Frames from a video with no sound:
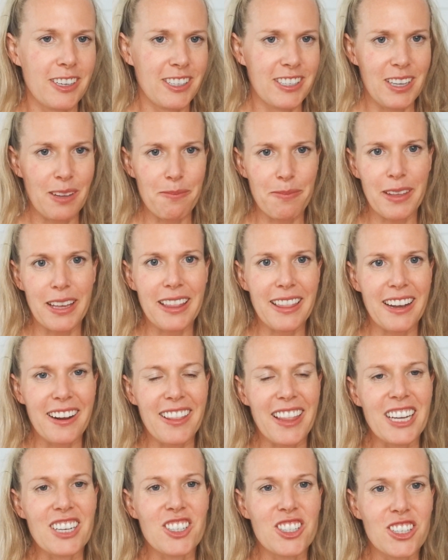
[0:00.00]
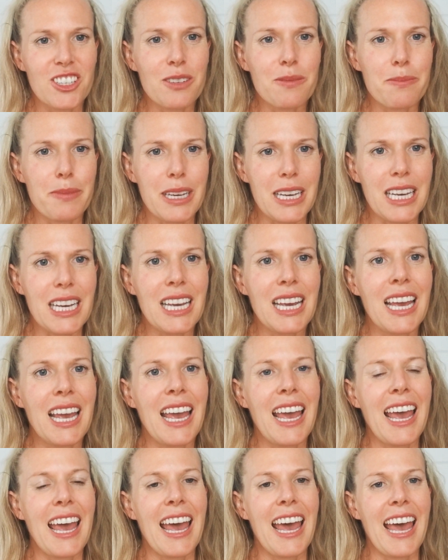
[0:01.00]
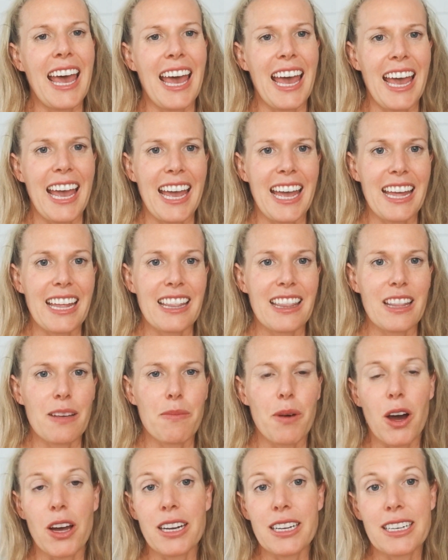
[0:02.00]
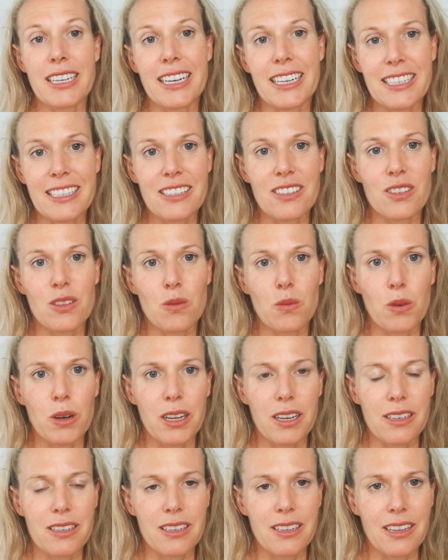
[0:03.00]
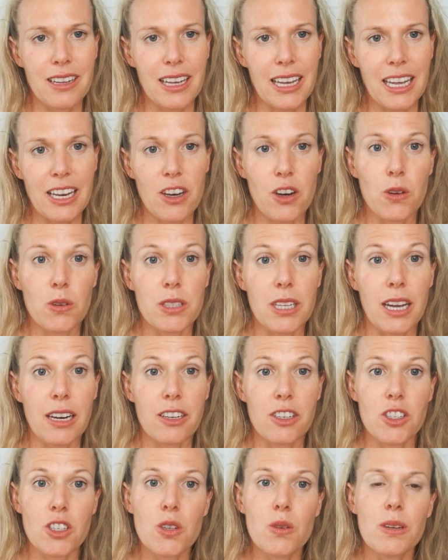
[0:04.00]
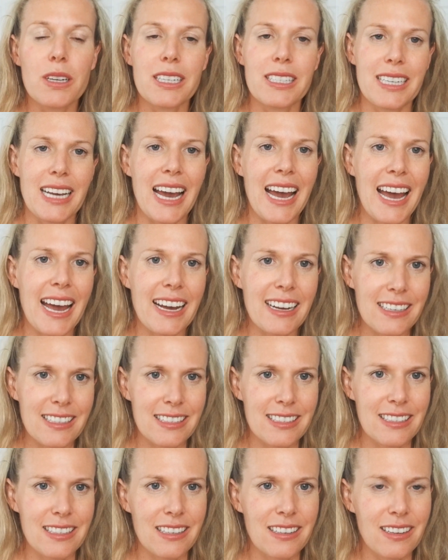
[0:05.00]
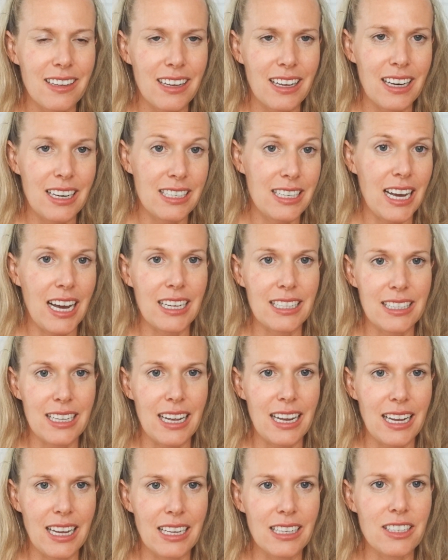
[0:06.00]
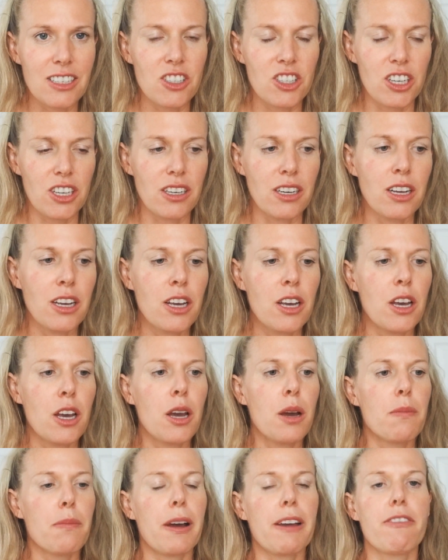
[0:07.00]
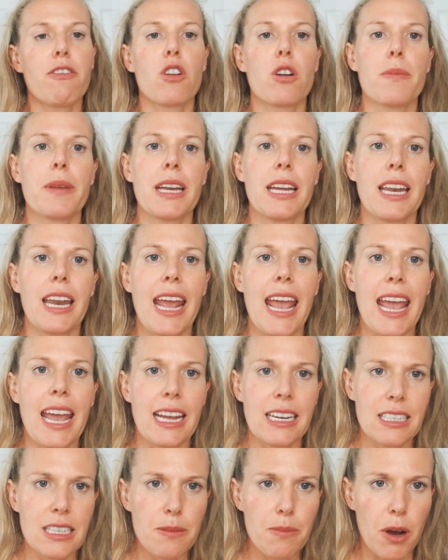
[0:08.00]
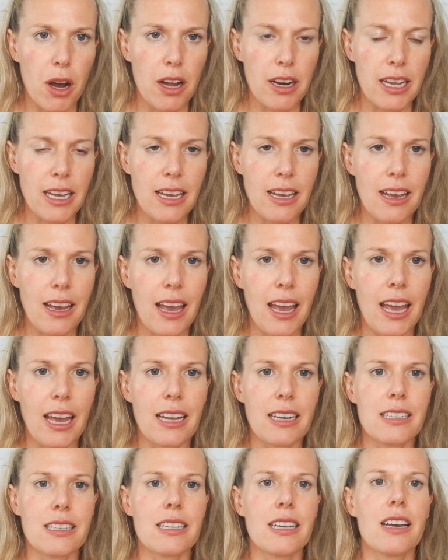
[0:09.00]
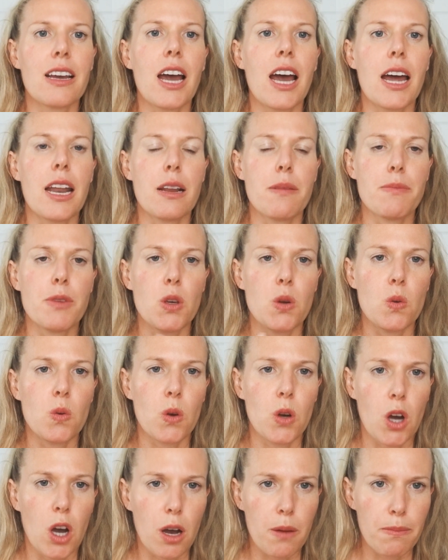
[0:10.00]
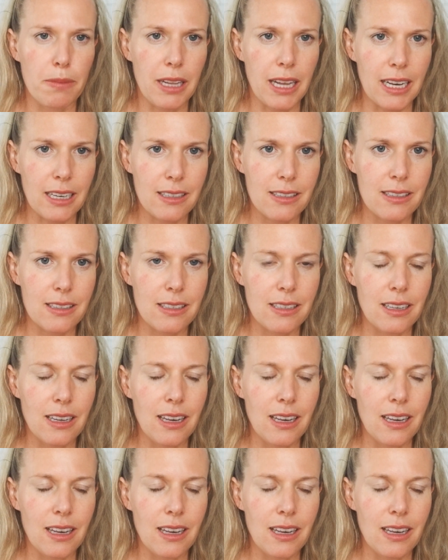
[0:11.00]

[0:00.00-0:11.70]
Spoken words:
something there that shouldn't be. And the body does what it knows how to do. It attacks that antigen by forming an antibody and an immune complex.